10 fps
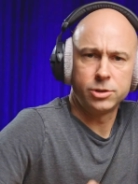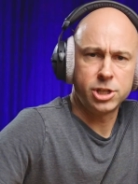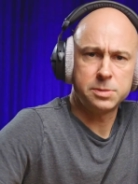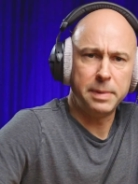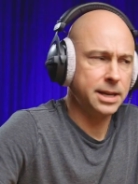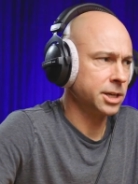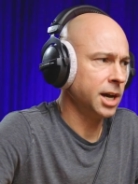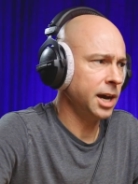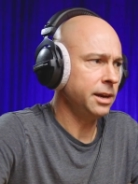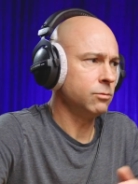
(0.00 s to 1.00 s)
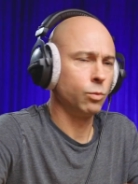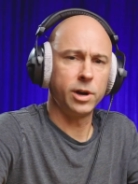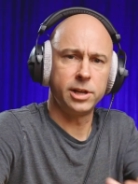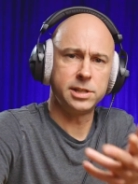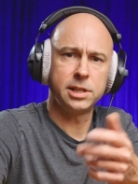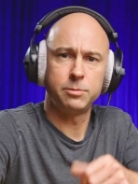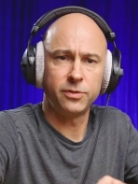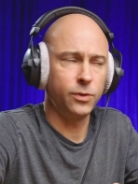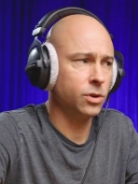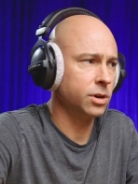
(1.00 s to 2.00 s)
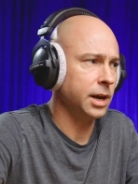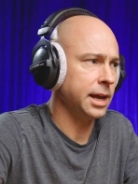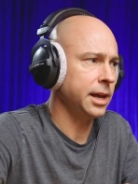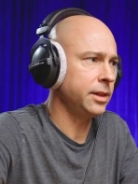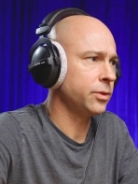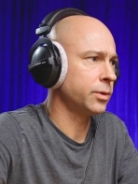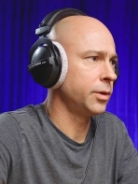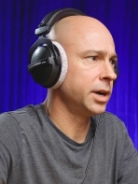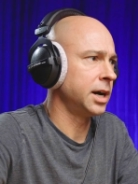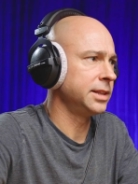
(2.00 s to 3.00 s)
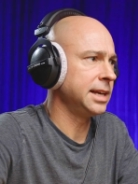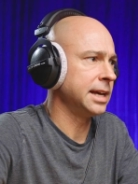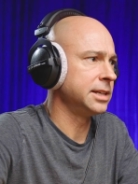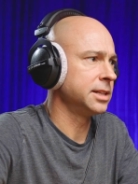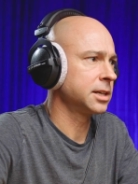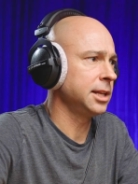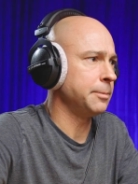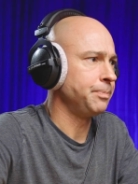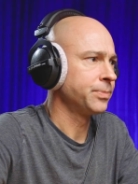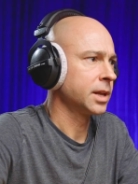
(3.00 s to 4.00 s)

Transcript: just make a cut where you did before and throw it on the end of the clip.